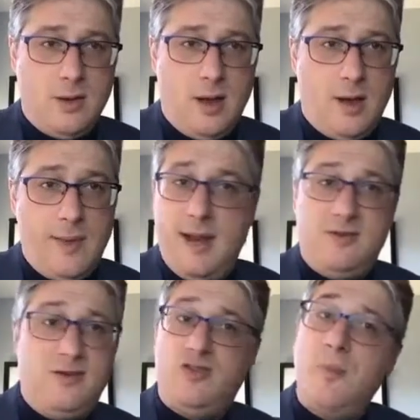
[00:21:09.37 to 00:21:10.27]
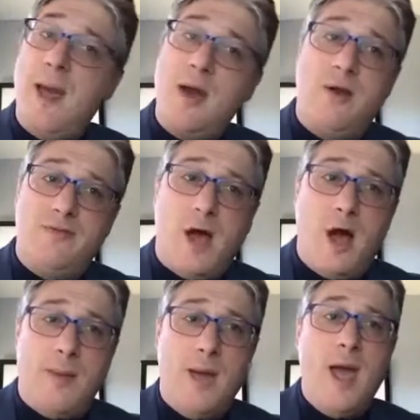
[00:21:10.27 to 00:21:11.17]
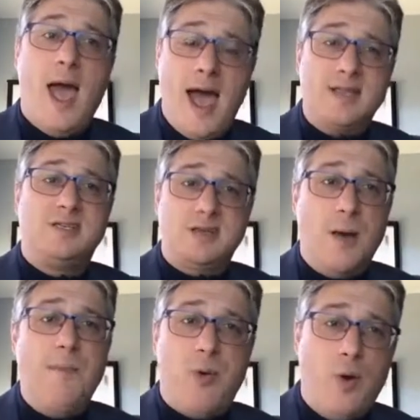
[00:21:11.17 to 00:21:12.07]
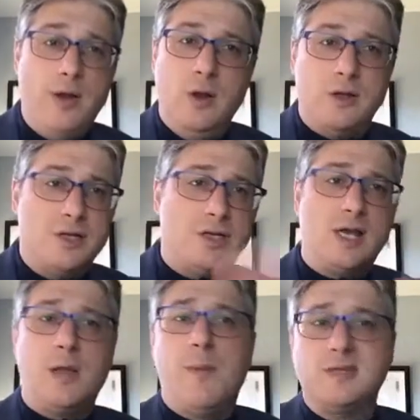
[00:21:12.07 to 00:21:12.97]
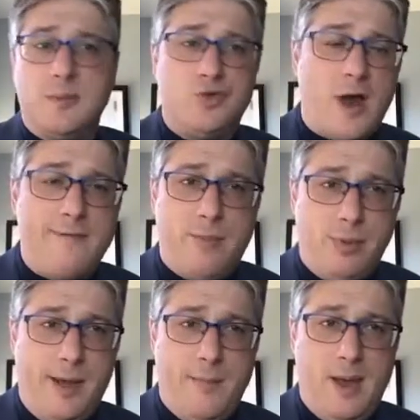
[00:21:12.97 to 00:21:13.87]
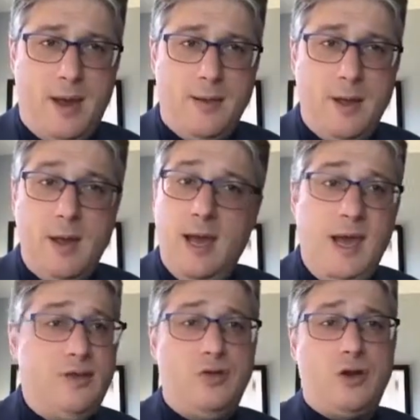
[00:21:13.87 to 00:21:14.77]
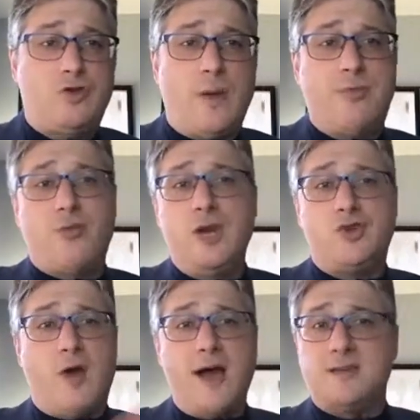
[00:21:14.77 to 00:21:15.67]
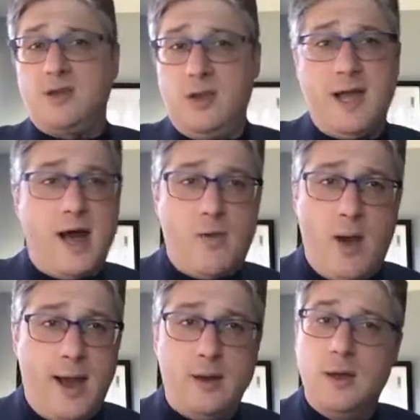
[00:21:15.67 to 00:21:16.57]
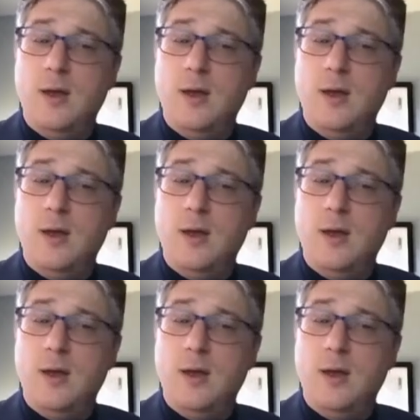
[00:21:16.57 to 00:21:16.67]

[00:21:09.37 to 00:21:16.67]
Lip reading: And it's just a matter of time. At some point, look, just like the Muslim travel ban, it took Trump three tries until he got it right.